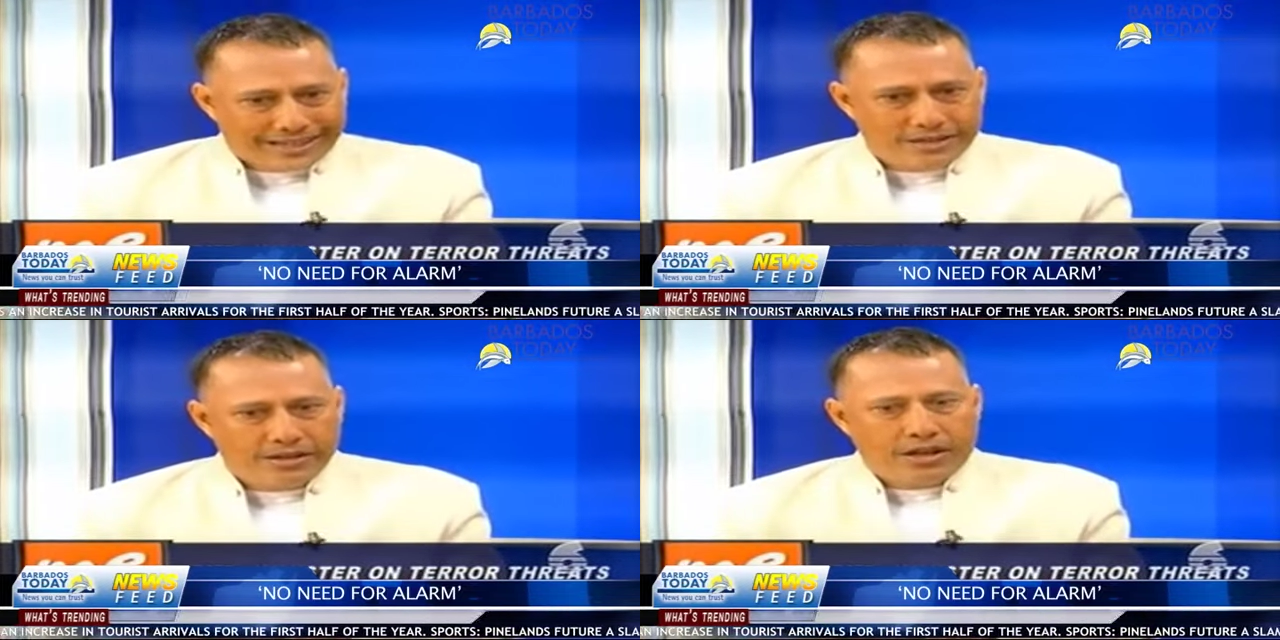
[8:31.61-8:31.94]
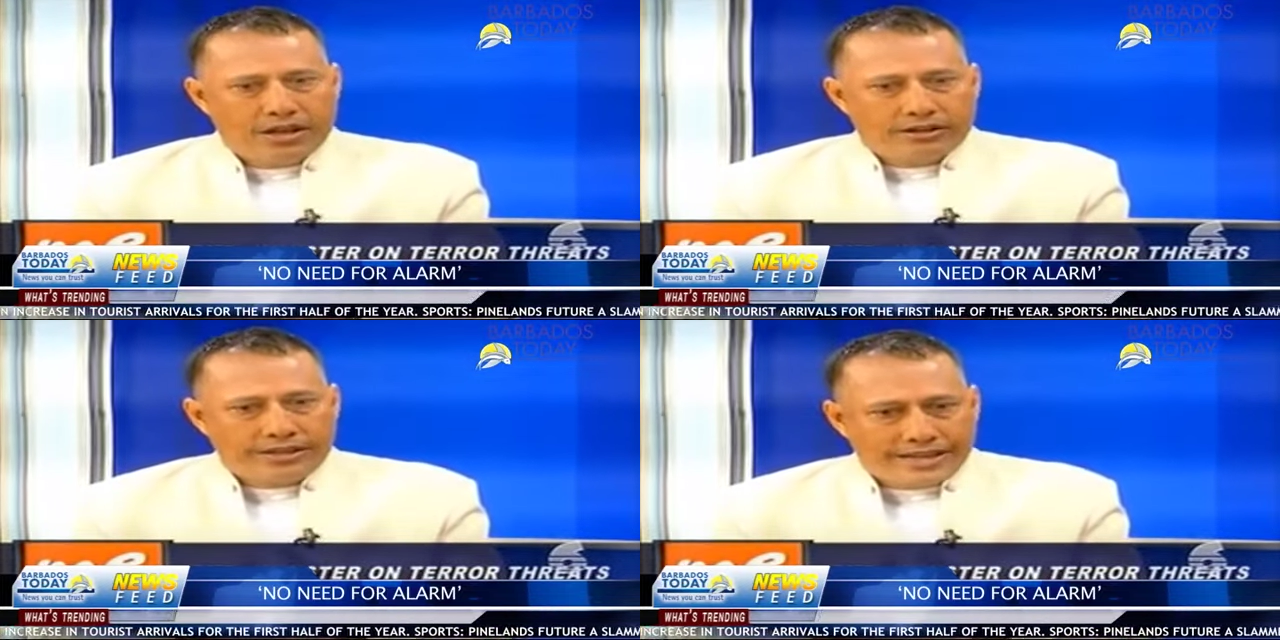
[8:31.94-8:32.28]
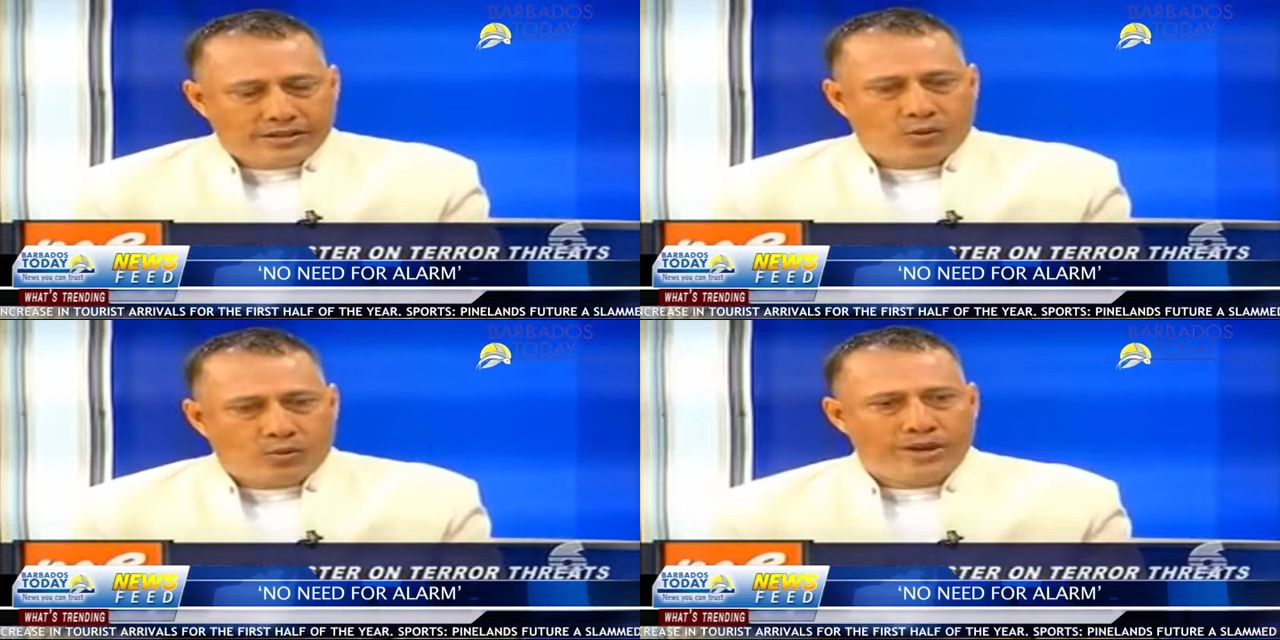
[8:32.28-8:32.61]
take
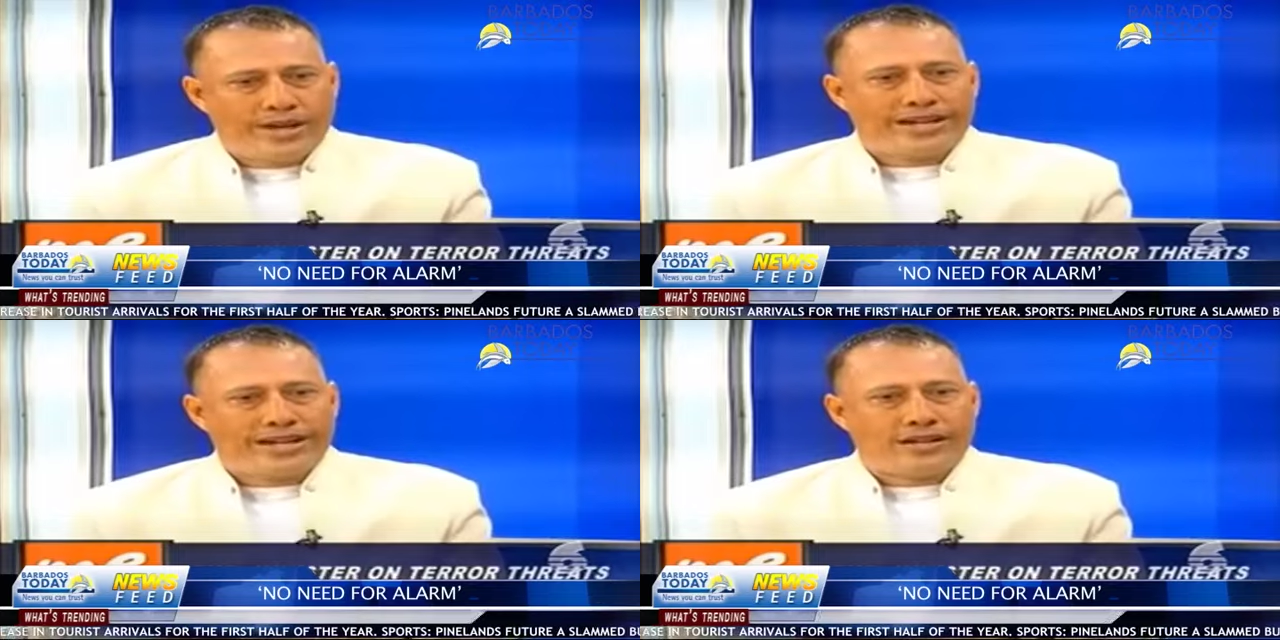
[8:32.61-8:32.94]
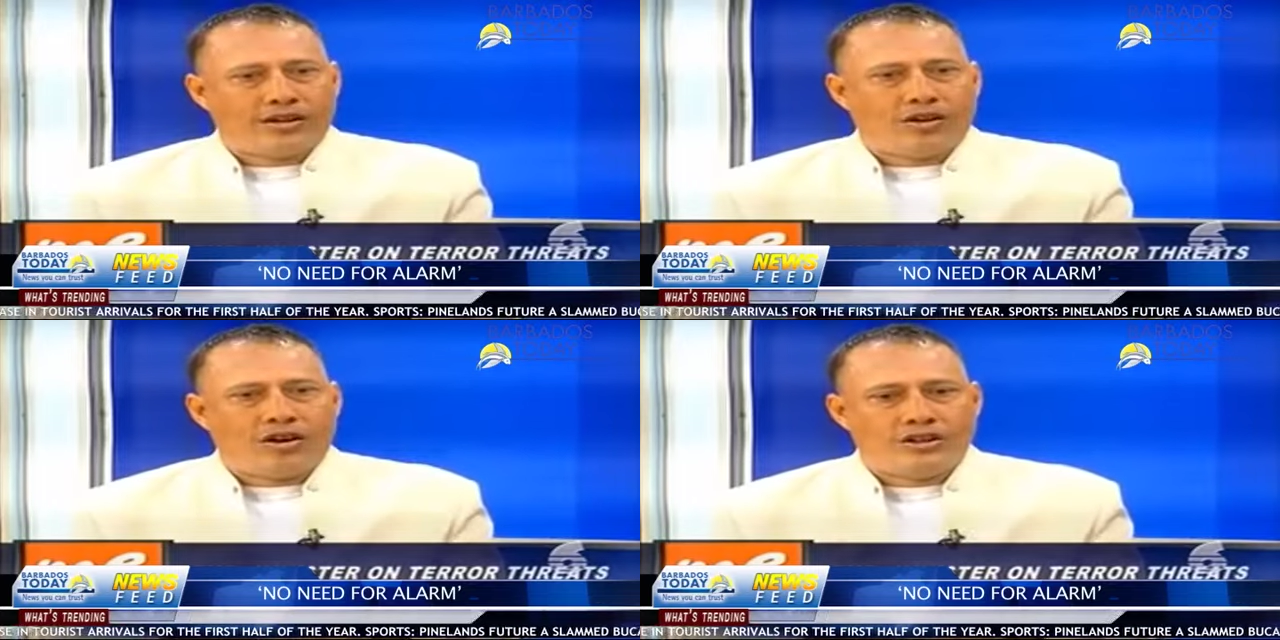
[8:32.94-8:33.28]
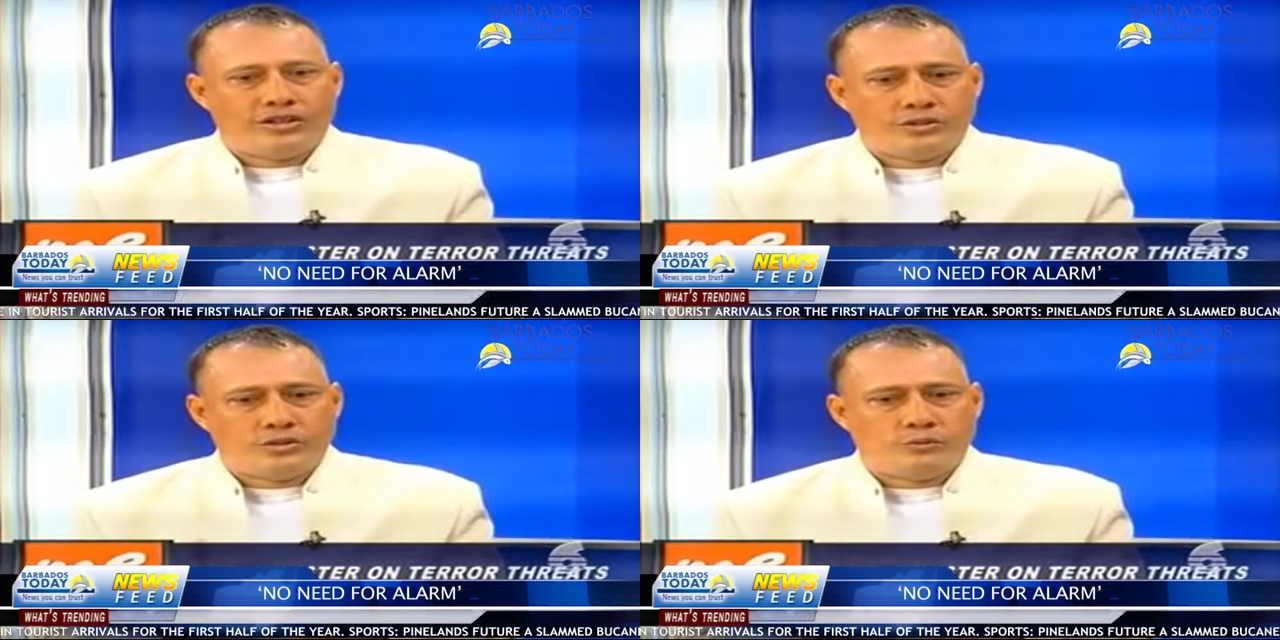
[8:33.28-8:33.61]
away that undue
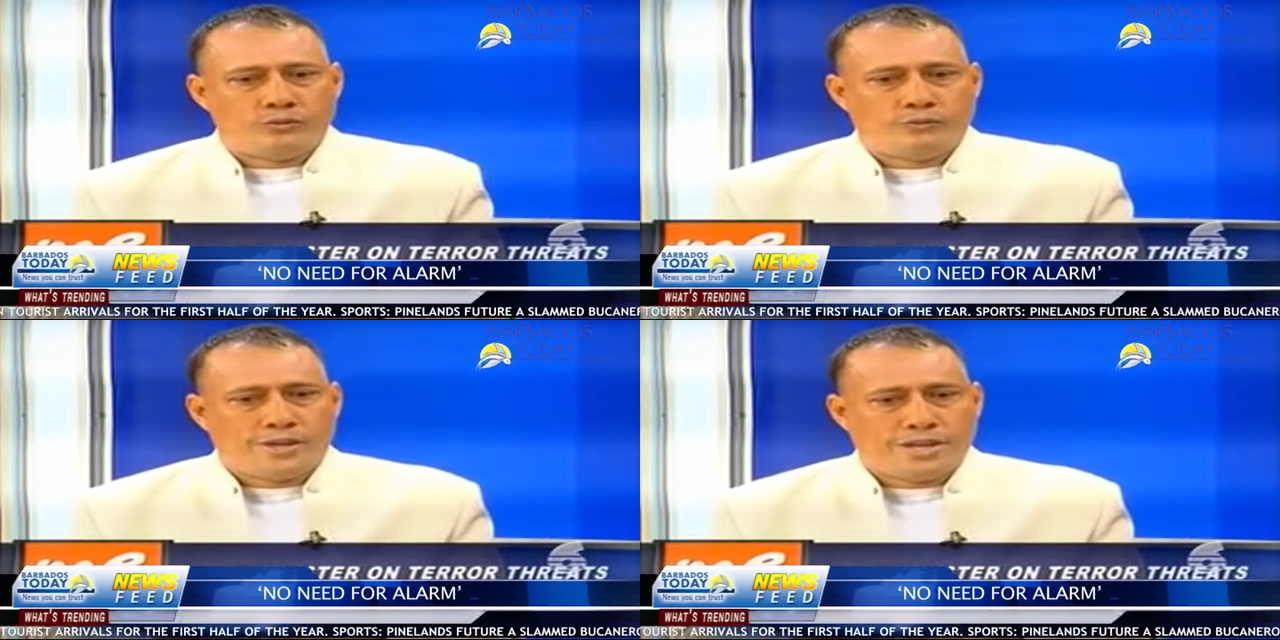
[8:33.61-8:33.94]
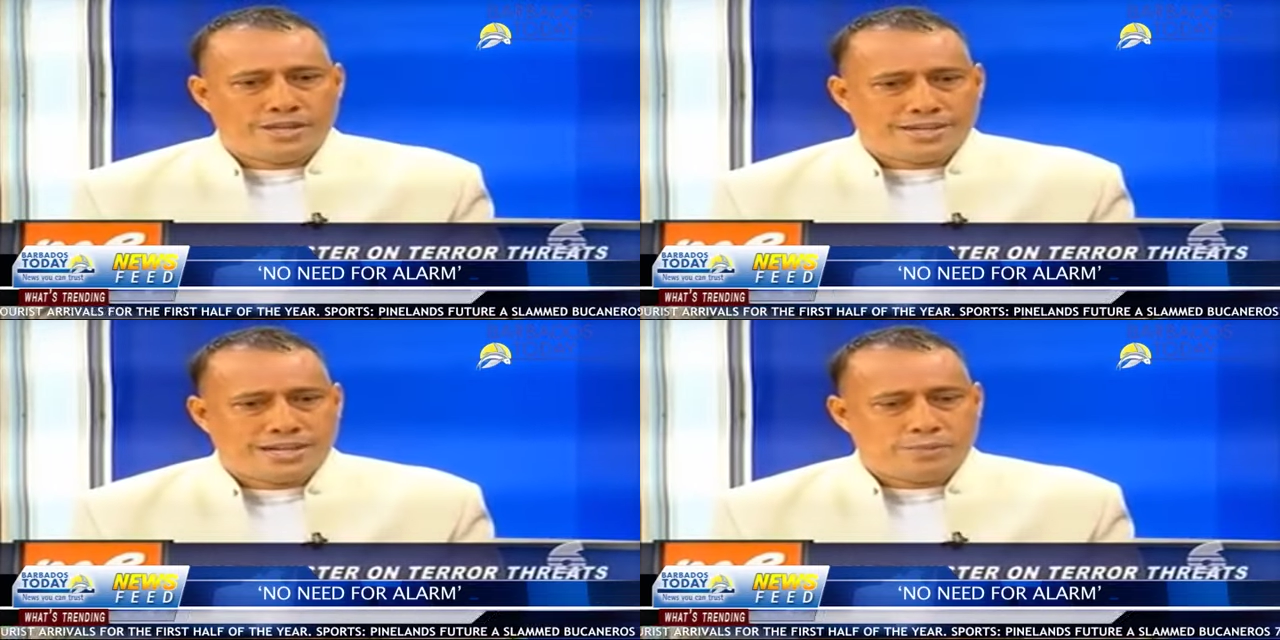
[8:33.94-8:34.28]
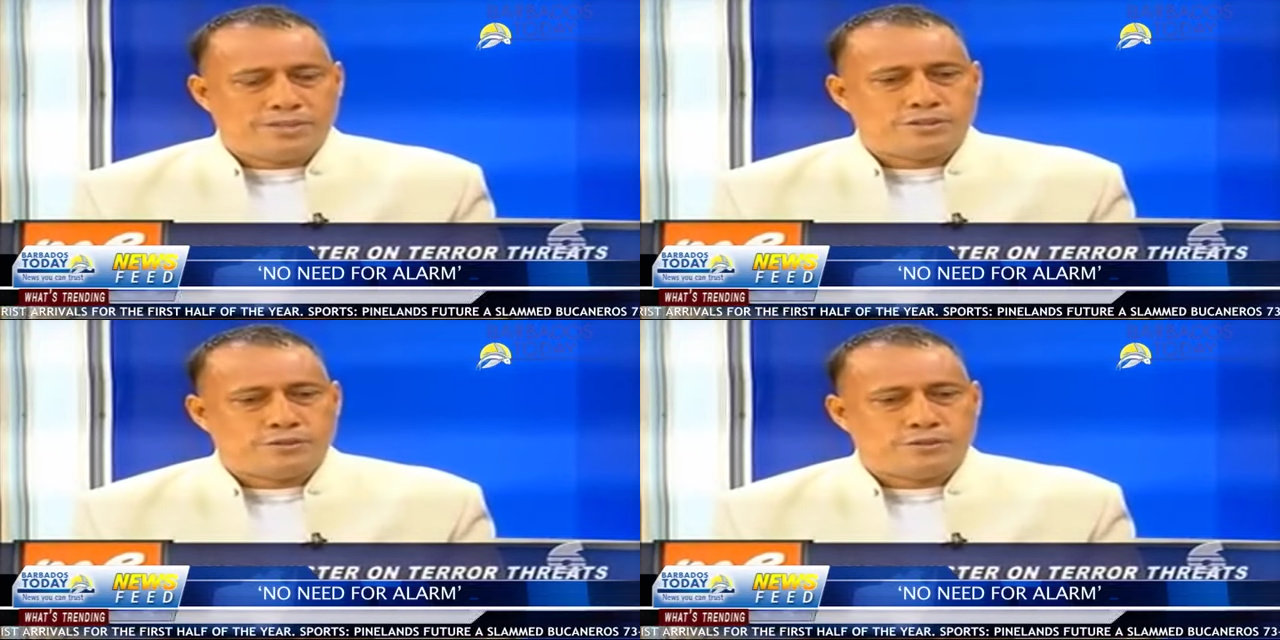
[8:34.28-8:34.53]
fear, that element of fear.